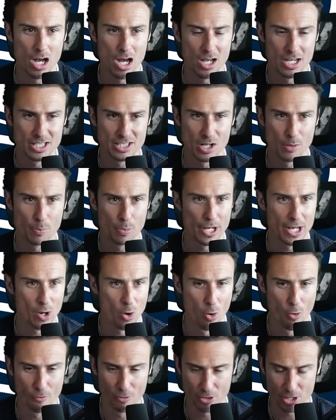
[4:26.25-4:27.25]
He's going to play
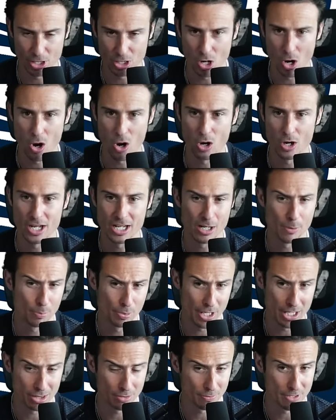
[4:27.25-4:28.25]
over the guard. He could
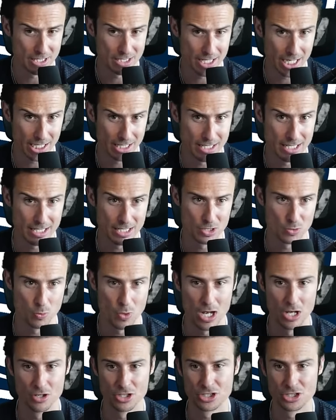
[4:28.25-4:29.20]
play 3 technique as well.